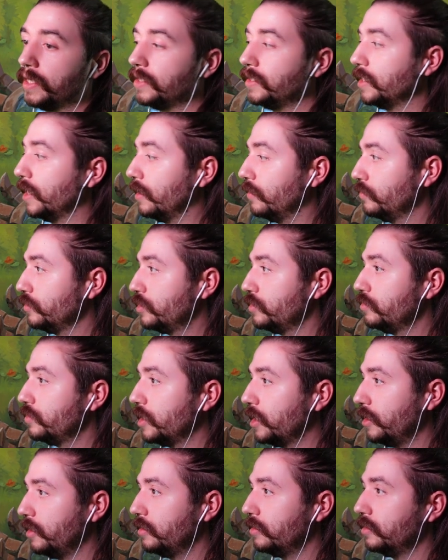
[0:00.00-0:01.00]
Down to
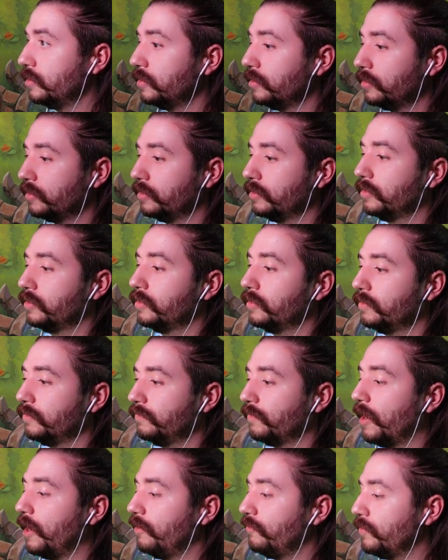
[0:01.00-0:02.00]
10.
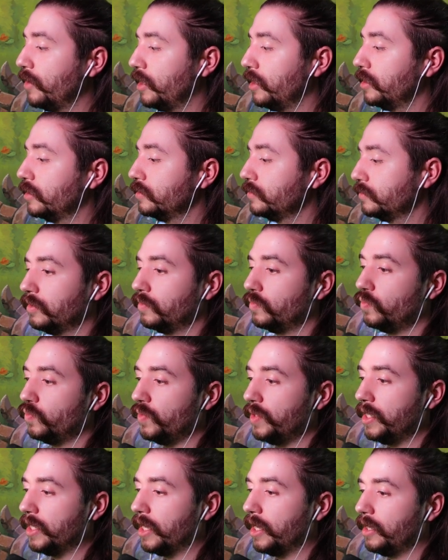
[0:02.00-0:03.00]
5 mana.
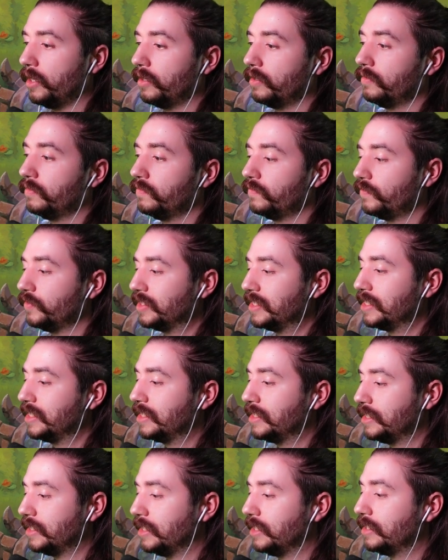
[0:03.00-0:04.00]
We have
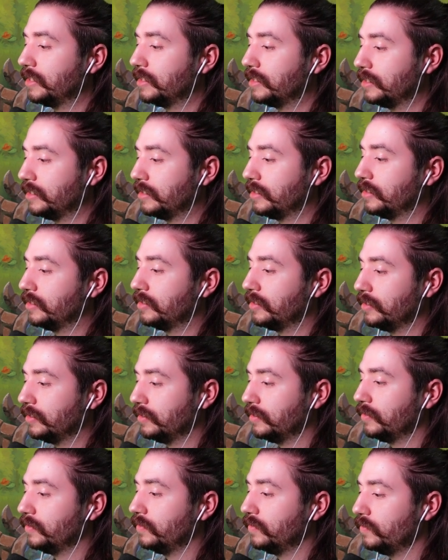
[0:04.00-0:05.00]
6.
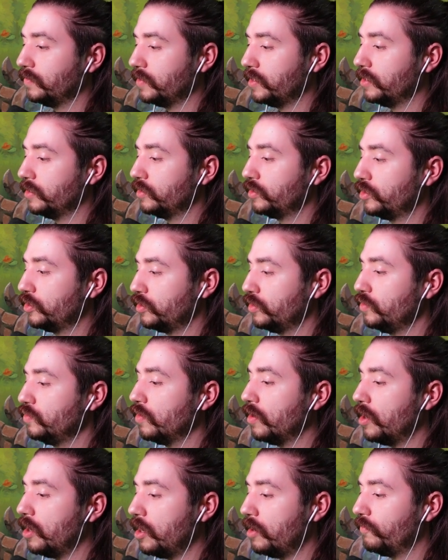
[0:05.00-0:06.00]
We are 2
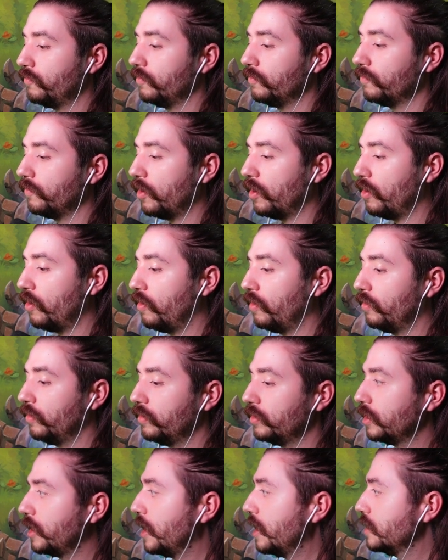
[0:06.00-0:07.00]
off of
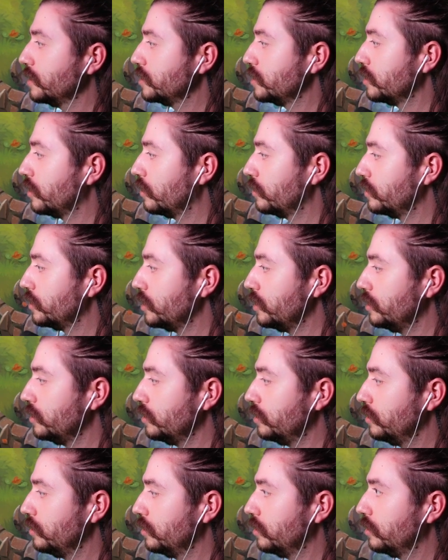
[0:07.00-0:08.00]
hard casting Ardyn.